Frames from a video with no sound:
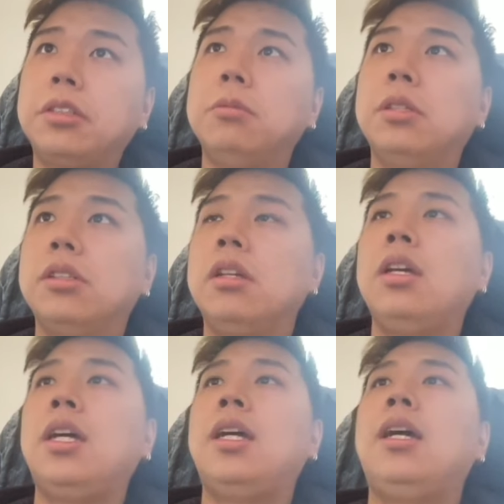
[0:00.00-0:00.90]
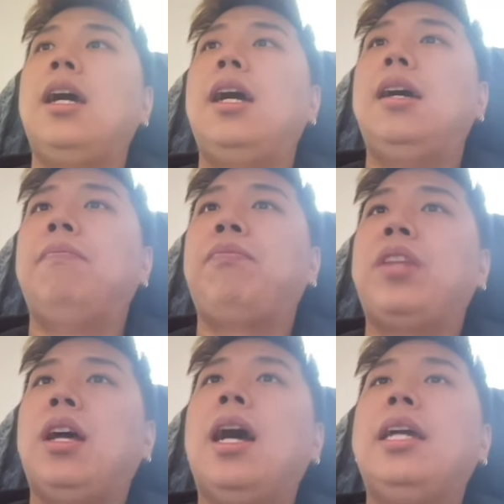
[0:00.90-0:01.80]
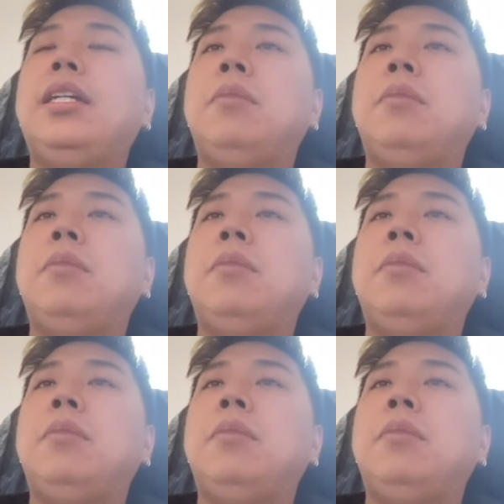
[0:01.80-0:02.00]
good ones. I